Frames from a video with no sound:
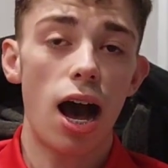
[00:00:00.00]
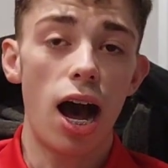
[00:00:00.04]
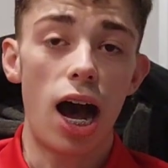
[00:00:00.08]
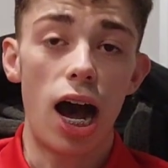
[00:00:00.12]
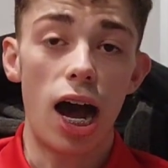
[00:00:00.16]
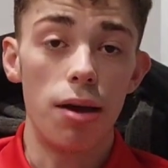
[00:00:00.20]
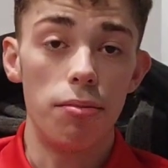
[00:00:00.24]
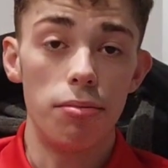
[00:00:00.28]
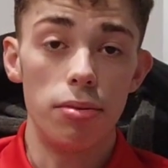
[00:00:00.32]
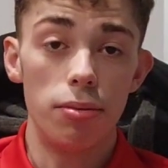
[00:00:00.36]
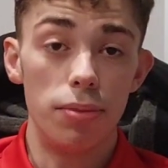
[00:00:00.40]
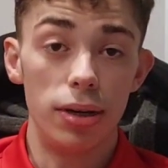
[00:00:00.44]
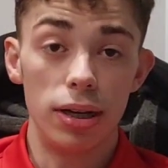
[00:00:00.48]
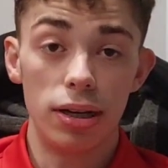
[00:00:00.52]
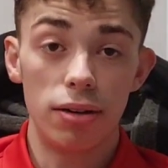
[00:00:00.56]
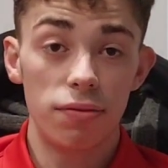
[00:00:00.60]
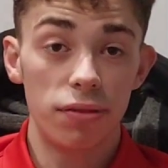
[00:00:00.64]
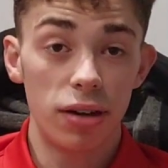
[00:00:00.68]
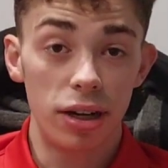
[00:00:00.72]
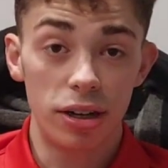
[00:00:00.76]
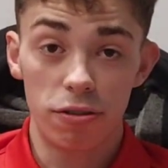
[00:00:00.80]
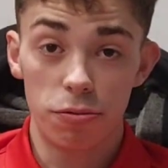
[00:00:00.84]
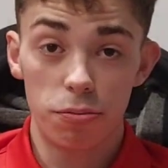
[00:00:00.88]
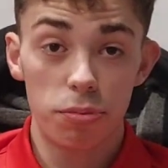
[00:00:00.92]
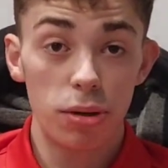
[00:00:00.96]
I'm a big
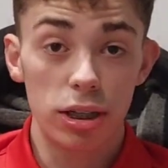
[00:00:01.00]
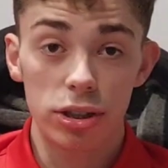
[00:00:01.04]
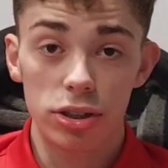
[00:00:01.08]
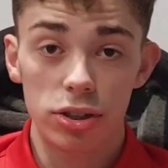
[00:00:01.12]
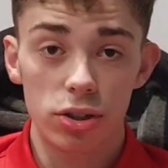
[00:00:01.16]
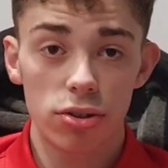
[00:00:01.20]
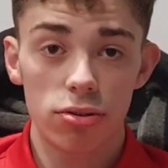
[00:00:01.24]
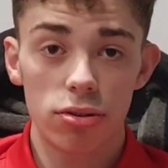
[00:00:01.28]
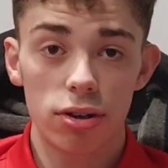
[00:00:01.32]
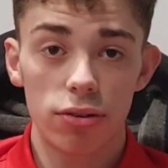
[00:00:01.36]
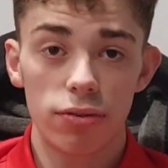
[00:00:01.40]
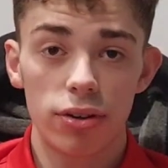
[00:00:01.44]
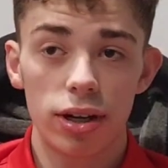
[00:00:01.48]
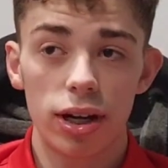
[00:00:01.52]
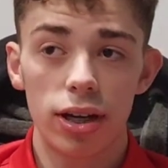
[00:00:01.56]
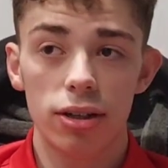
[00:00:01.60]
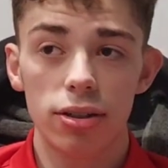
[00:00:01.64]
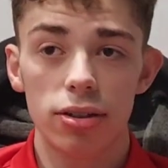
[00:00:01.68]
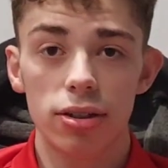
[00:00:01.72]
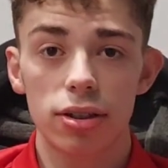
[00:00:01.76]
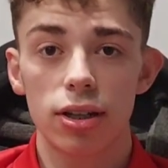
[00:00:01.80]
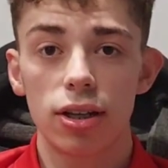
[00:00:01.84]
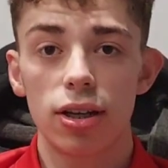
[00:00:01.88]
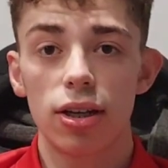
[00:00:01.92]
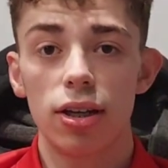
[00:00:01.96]
fan of practical
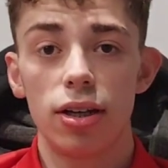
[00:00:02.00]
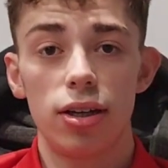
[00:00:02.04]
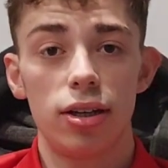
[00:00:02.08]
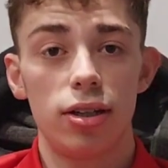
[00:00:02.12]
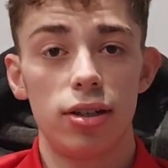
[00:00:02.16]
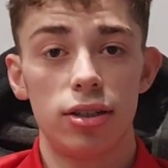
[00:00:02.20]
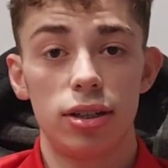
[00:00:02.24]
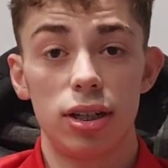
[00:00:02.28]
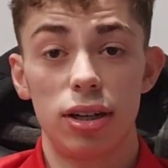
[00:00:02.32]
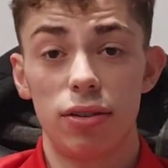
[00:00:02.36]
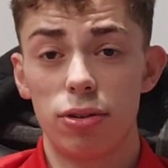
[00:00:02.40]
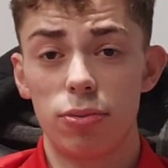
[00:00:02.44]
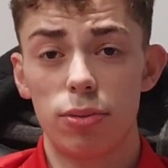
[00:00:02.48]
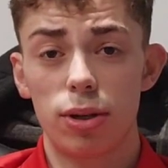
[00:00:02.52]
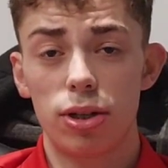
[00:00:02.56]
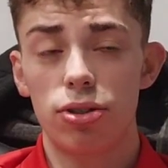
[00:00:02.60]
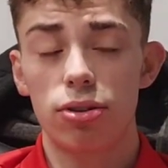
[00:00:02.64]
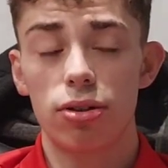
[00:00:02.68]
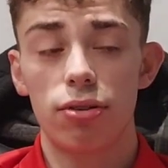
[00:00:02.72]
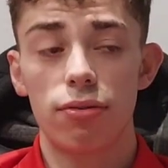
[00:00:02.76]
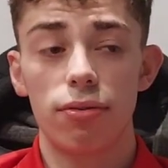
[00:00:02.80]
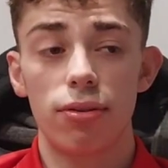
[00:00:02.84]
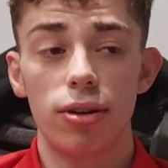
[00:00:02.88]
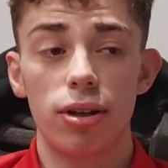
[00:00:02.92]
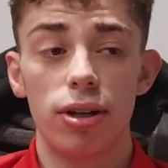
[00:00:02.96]
effects. So
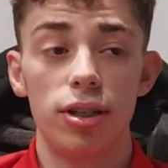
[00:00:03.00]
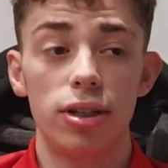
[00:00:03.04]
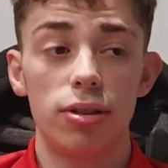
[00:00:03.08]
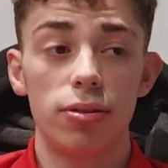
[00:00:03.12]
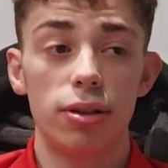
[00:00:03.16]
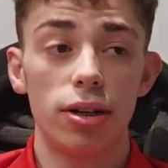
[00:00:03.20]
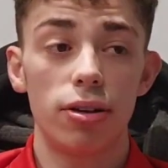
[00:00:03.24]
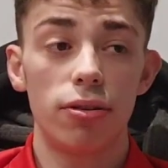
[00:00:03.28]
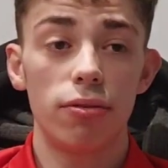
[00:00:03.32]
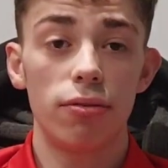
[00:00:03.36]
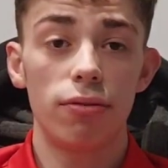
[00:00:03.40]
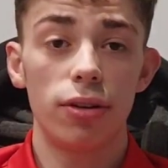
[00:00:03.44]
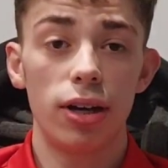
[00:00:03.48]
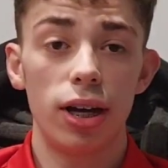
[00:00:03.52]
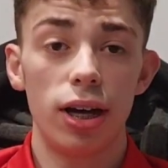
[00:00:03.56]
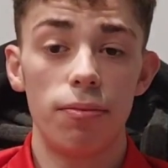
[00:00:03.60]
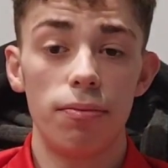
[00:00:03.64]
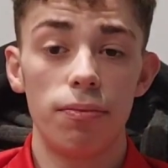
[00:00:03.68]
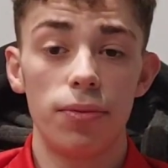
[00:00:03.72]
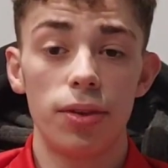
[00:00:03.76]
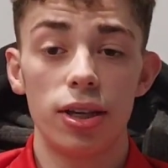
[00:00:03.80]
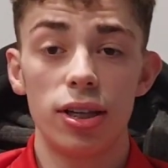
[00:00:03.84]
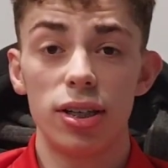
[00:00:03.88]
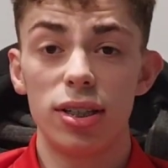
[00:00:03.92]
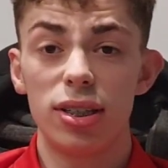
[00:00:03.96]
special instead of
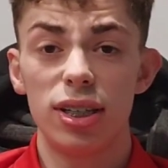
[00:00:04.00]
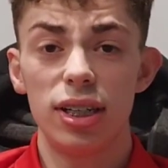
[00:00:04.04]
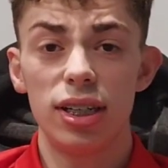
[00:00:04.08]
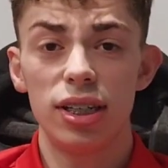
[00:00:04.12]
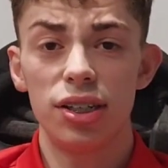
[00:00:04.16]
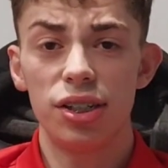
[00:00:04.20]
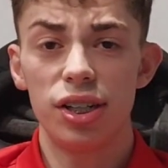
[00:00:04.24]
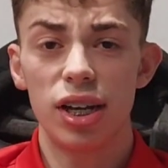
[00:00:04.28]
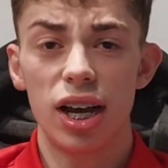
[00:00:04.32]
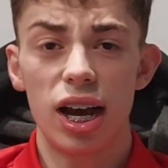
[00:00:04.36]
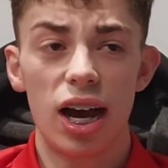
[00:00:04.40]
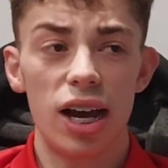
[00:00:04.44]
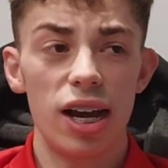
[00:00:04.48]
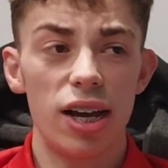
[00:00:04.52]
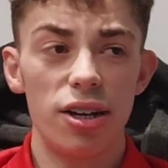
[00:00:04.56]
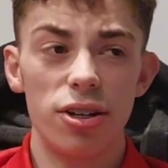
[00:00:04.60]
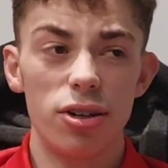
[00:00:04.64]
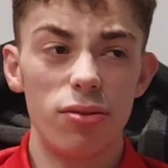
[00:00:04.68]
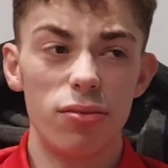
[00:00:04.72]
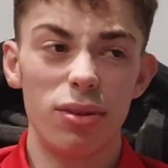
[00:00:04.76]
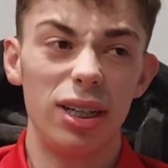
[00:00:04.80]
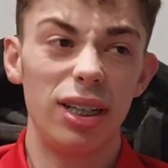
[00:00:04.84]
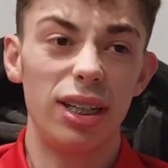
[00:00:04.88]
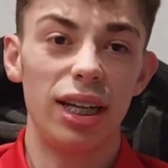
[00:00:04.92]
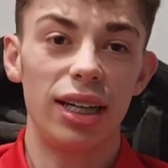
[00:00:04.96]
CGI, I
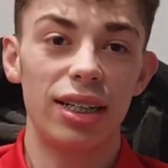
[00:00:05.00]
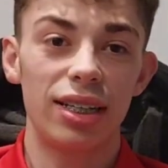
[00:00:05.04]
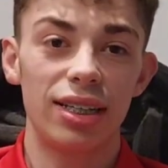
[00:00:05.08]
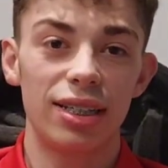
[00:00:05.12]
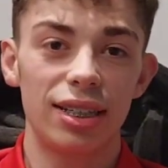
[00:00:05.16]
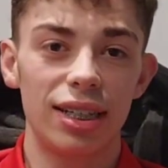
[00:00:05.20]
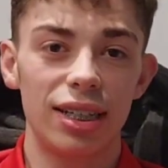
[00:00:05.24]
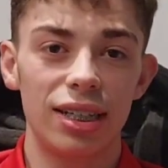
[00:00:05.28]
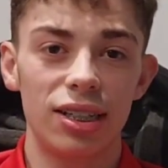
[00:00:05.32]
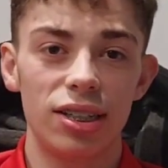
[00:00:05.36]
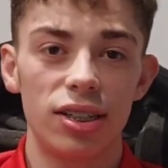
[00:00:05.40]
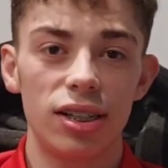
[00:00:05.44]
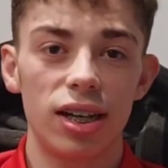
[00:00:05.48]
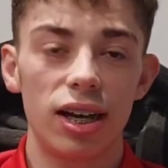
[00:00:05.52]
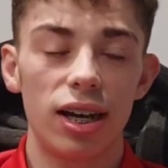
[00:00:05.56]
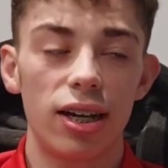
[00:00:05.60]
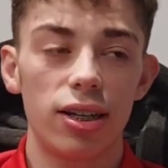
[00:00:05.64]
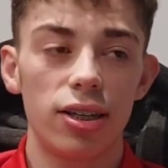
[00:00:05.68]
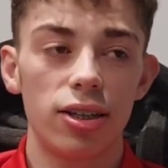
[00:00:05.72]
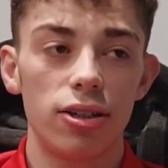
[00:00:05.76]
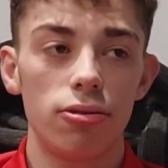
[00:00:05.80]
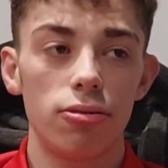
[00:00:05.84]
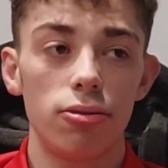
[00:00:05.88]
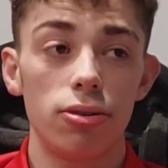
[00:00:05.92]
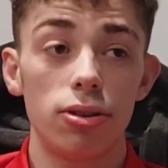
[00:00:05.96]
don't really like
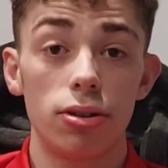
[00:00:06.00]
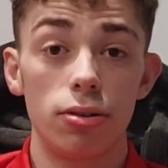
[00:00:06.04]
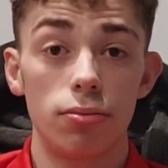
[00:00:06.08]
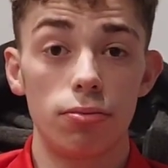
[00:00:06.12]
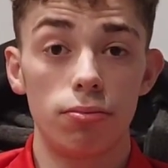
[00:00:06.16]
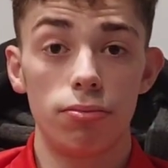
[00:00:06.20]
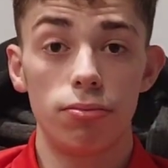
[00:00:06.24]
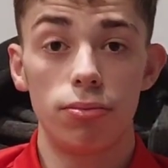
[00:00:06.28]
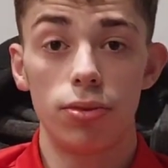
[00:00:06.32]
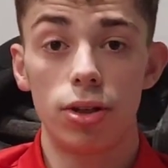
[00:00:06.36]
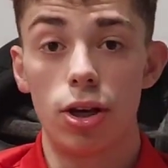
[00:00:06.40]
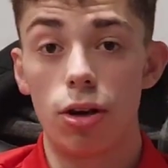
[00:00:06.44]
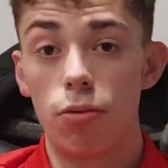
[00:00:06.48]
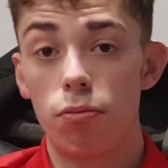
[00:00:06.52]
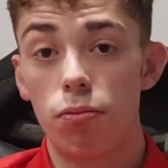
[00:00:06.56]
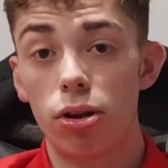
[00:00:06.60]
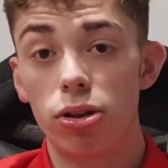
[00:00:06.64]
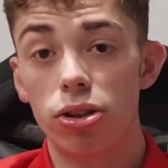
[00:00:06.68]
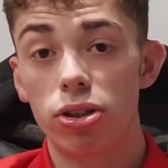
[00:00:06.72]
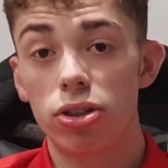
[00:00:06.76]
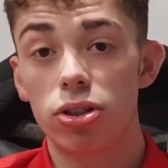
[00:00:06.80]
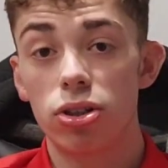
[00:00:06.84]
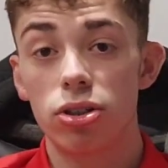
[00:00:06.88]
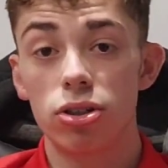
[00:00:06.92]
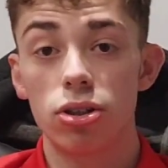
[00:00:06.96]
CGI use and
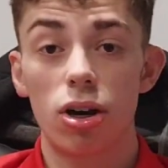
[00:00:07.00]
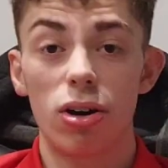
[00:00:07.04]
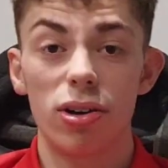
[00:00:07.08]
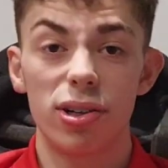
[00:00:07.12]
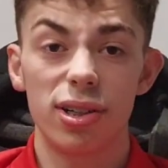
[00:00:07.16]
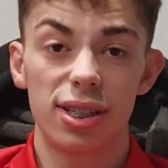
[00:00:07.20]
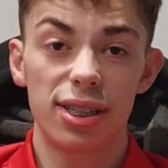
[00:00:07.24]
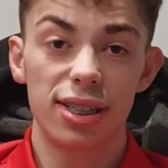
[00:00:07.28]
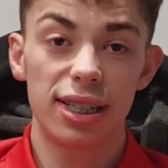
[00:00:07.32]
monsters on